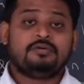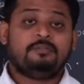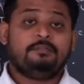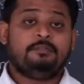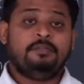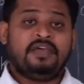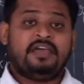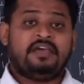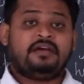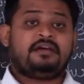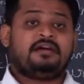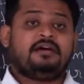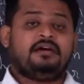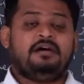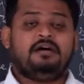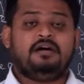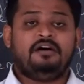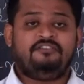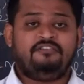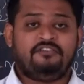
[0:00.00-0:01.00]
make
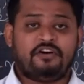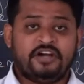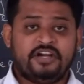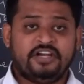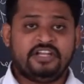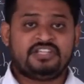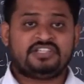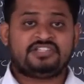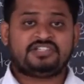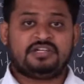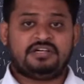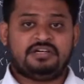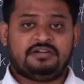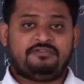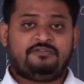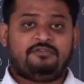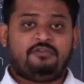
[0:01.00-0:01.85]
a furniture